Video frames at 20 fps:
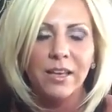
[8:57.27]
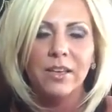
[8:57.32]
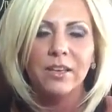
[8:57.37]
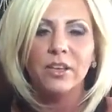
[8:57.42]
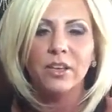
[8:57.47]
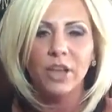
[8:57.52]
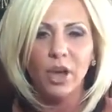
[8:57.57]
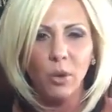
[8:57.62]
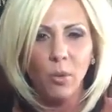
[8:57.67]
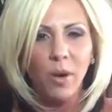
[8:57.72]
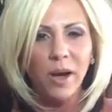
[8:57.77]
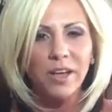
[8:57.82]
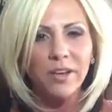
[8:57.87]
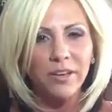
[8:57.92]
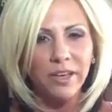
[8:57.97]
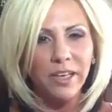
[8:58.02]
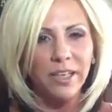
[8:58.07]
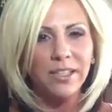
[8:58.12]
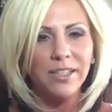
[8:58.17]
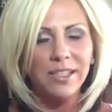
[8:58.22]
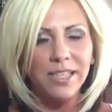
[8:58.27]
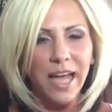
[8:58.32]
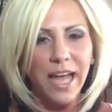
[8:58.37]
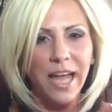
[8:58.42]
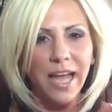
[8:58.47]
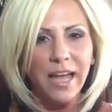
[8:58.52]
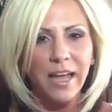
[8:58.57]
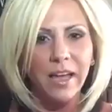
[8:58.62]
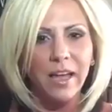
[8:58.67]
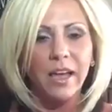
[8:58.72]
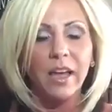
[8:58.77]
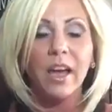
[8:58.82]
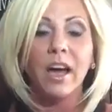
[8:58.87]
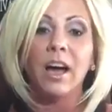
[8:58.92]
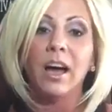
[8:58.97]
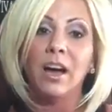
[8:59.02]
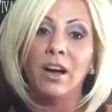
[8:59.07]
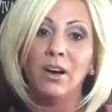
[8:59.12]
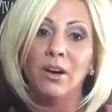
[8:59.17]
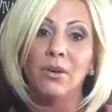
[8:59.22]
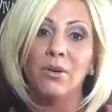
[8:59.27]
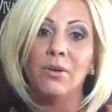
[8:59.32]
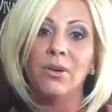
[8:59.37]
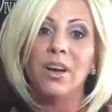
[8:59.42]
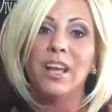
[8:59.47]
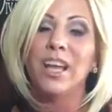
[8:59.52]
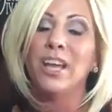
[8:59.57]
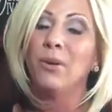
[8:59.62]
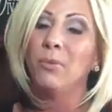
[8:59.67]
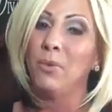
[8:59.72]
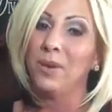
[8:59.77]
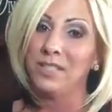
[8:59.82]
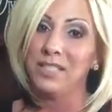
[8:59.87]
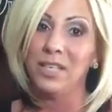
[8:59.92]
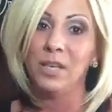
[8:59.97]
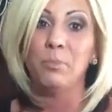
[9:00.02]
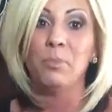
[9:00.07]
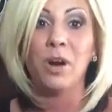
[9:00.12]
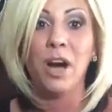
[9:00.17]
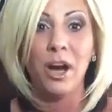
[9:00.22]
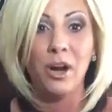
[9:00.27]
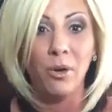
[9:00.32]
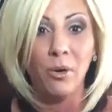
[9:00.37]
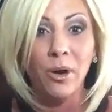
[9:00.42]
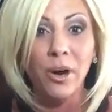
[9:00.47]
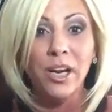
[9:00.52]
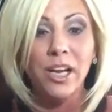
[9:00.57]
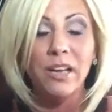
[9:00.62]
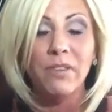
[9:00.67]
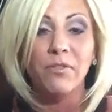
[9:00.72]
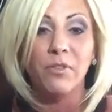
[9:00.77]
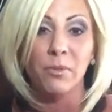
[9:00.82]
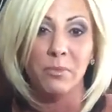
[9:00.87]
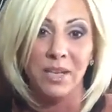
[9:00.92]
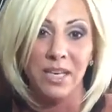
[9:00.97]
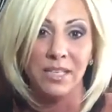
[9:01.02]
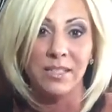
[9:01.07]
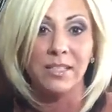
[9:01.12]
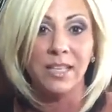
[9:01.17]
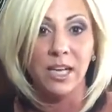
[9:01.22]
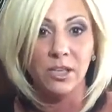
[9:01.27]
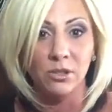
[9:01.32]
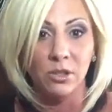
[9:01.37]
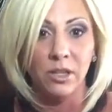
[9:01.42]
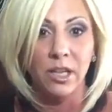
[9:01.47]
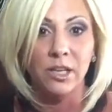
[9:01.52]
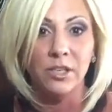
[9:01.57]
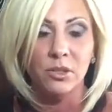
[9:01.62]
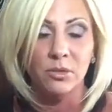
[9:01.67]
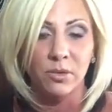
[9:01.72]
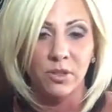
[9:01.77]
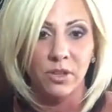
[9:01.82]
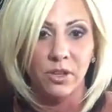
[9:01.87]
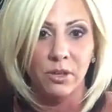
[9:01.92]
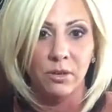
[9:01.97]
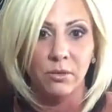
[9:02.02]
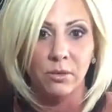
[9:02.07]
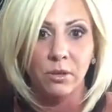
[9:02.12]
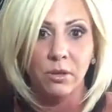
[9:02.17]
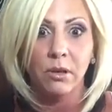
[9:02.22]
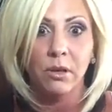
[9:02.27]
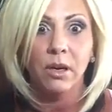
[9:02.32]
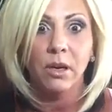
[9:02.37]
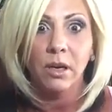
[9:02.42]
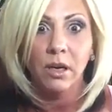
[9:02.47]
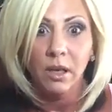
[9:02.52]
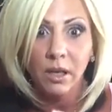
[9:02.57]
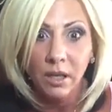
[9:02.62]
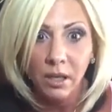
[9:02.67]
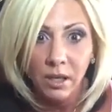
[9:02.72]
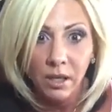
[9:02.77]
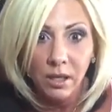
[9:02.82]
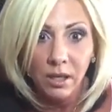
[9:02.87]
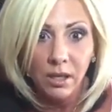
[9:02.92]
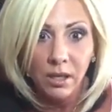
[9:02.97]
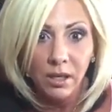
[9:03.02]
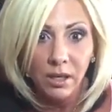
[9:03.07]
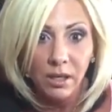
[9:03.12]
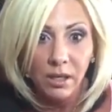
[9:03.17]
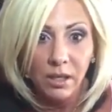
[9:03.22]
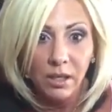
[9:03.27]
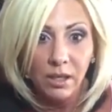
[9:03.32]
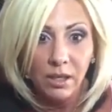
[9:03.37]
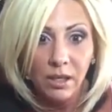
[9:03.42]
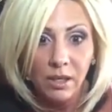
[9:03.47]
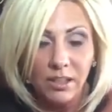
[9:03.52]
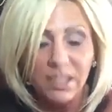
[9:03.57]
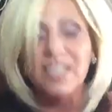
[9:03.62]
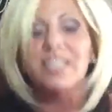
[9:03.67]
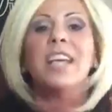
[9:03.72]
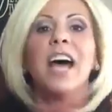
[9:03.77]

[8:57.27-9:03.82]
you know what you're going to say? Oh, it wasn't a priority for me to schedule lunch with you. Does